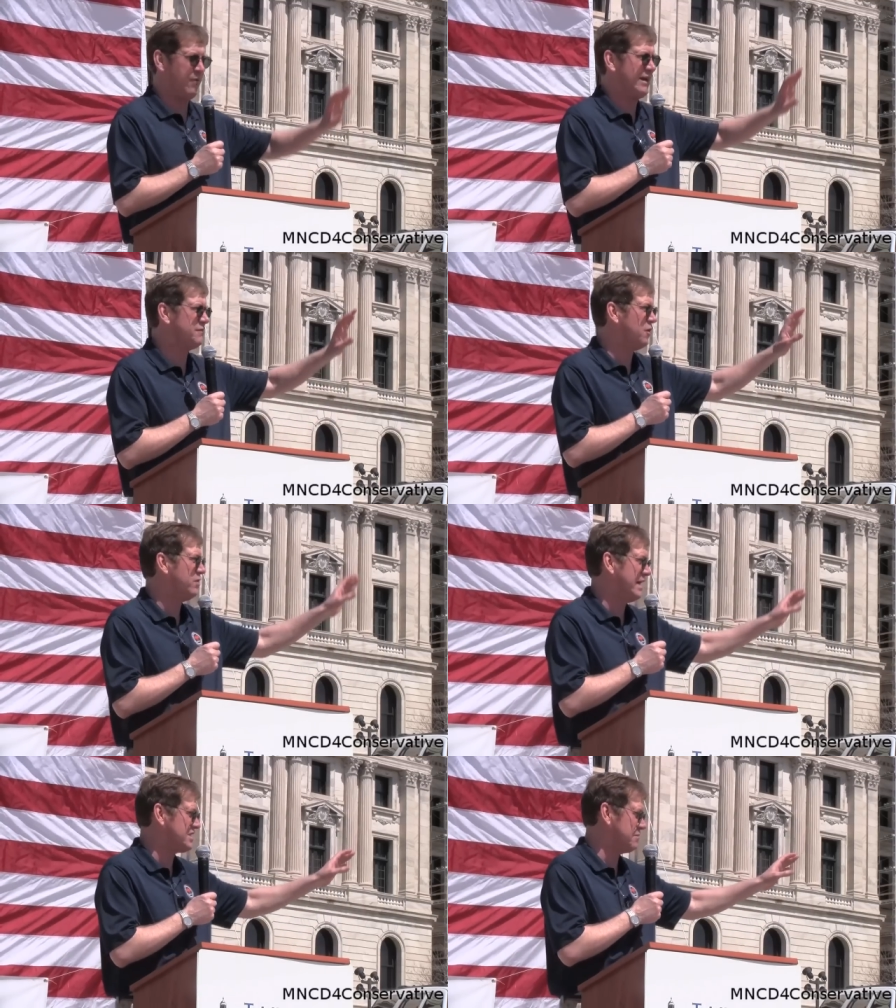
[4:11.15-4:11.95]
We had the
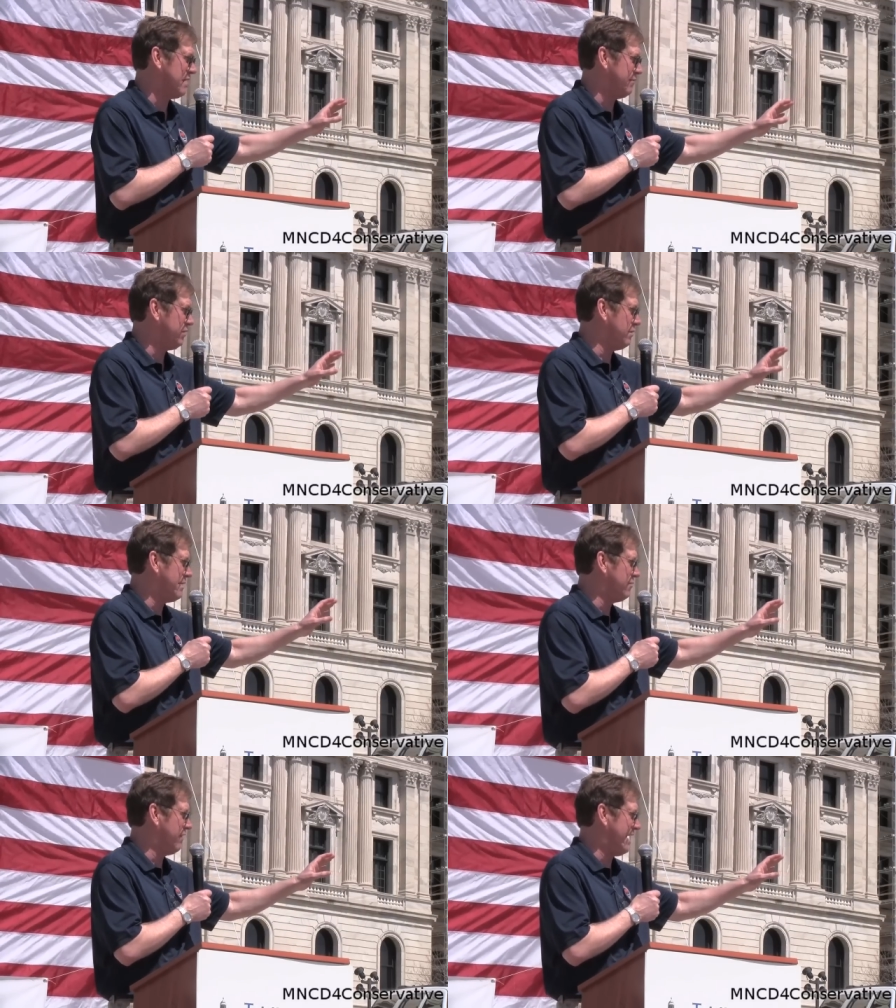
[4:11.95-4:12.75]
Vote Yes Amendment,
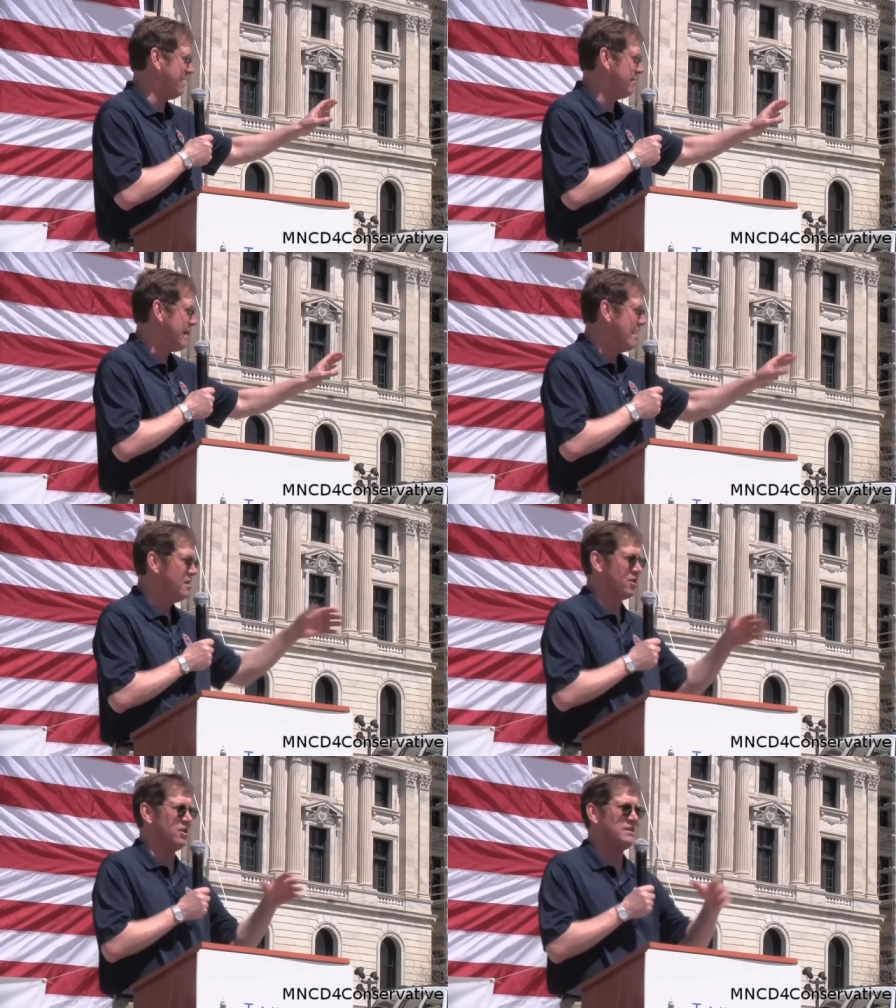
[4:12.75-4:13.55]
remember
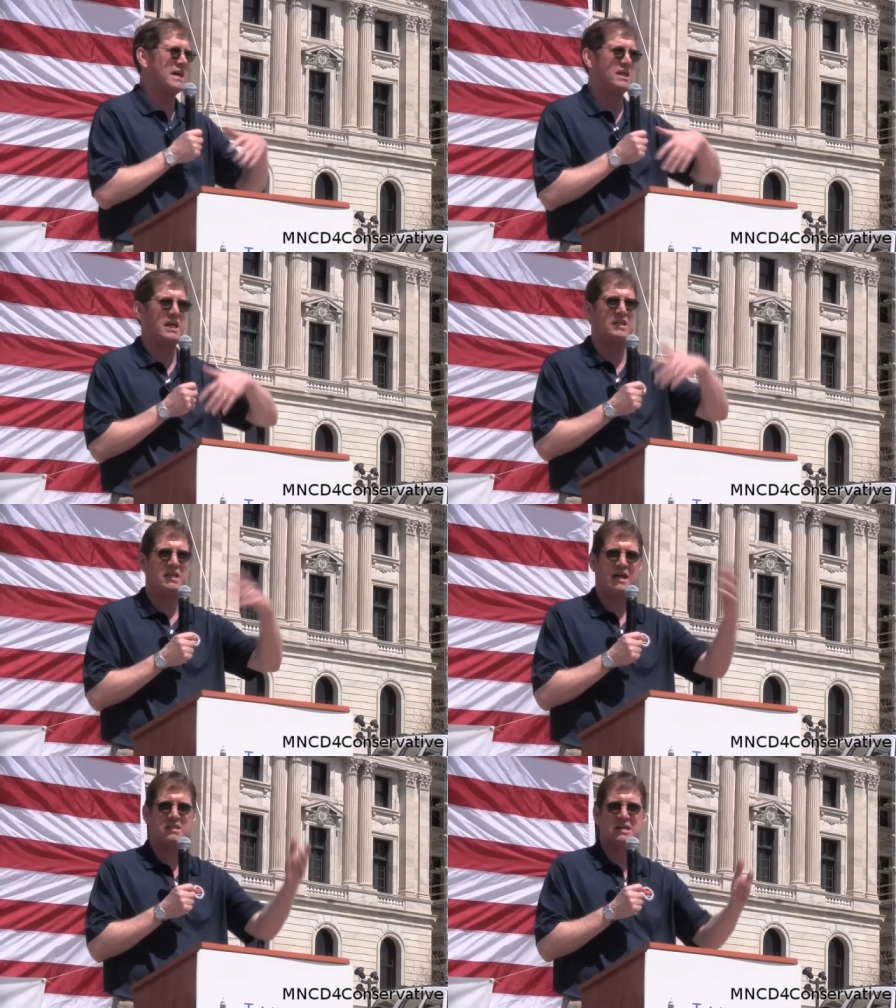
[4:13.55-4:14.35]
that? Going to dedicate
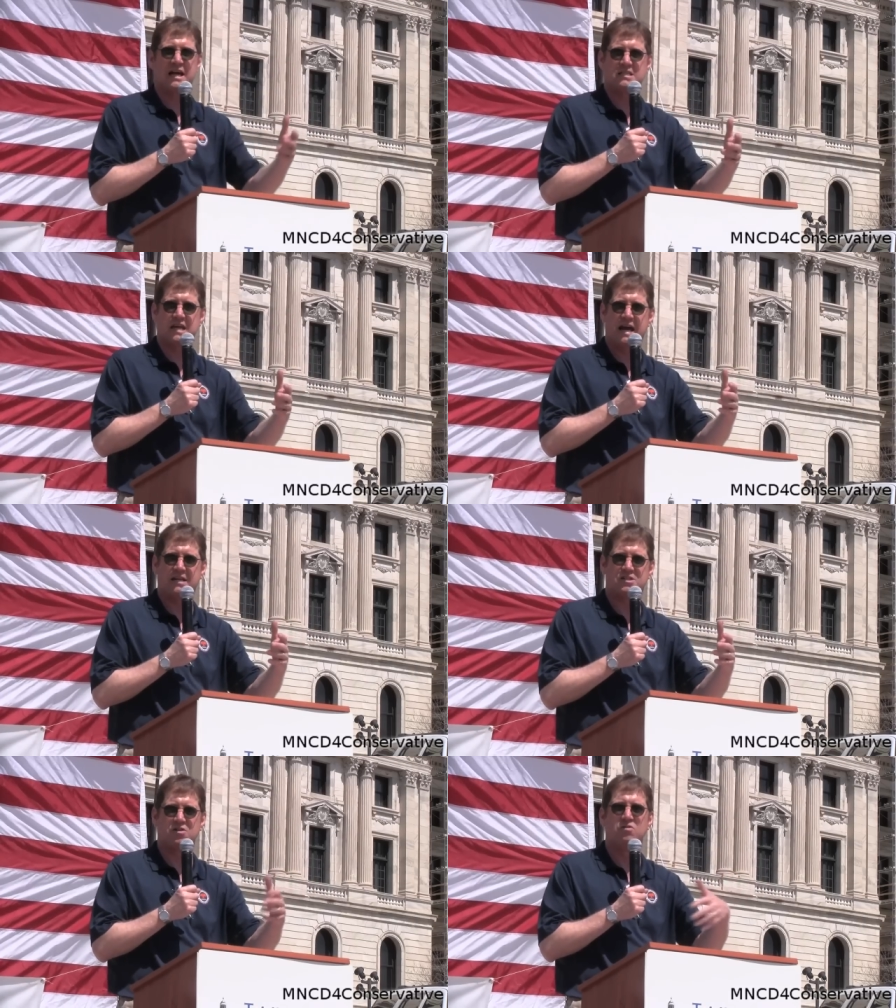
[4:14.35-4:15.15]
the excise
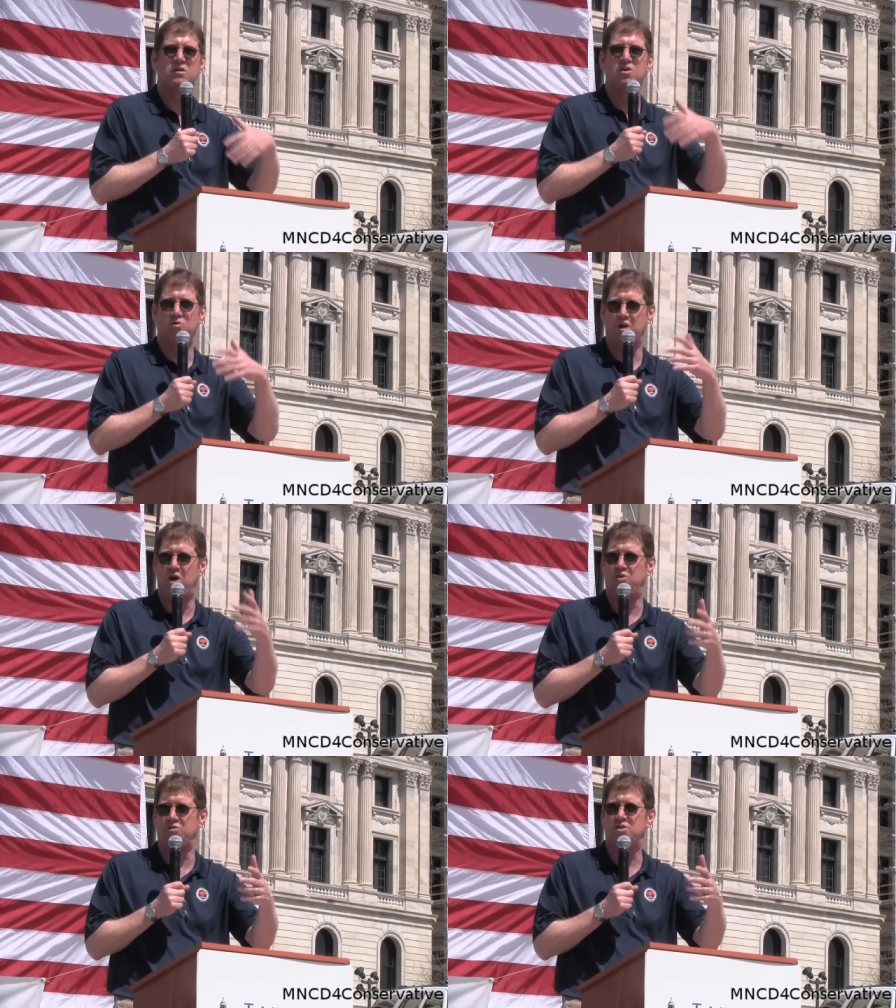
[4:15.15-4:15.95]
tax to
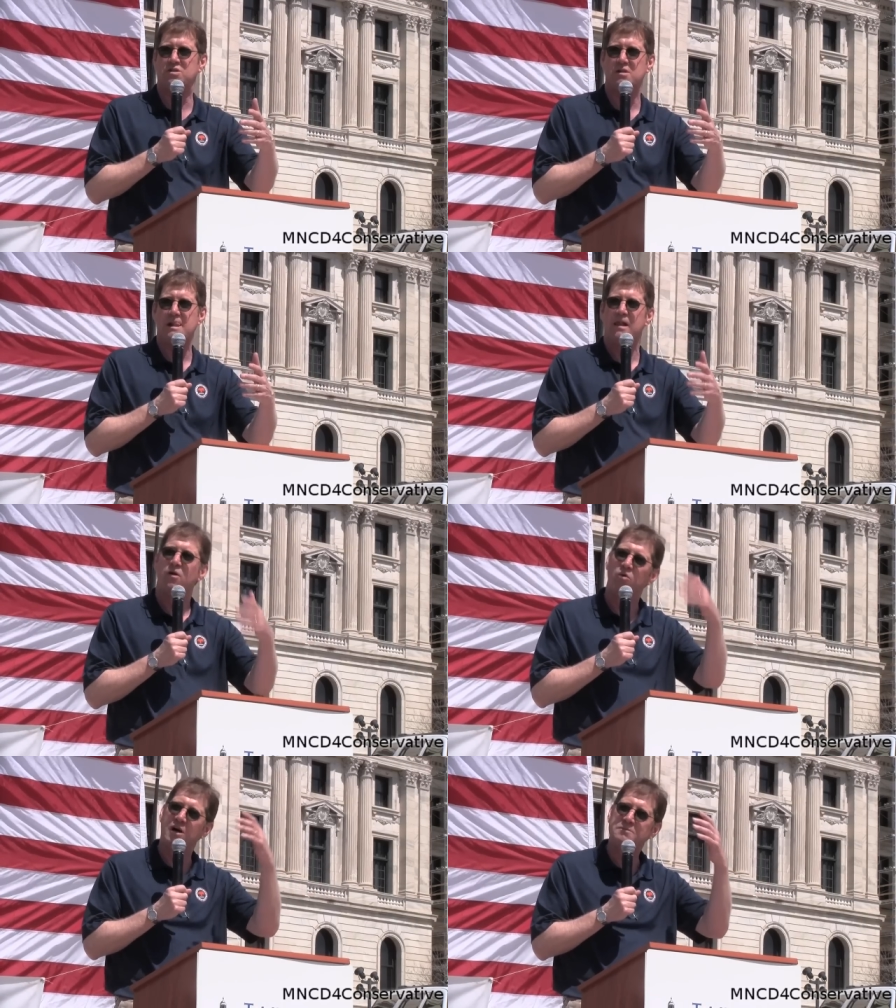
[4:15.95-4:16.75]
roads.
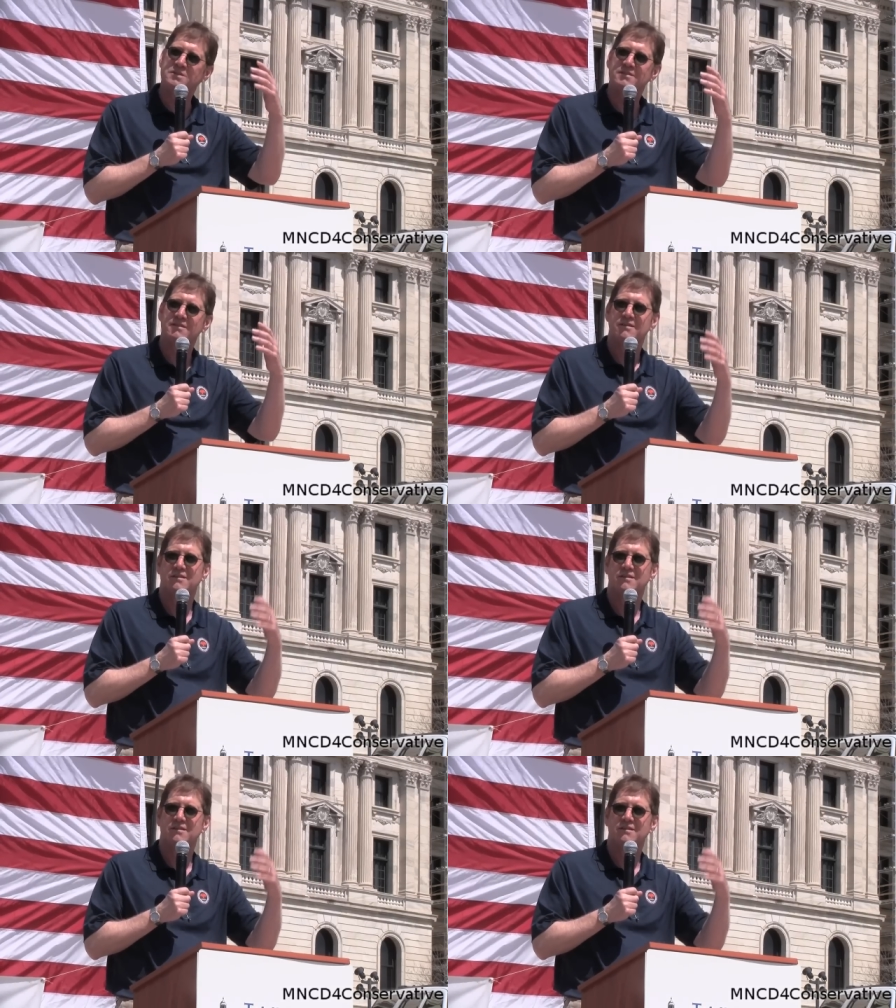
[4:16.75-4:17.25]
Whoops.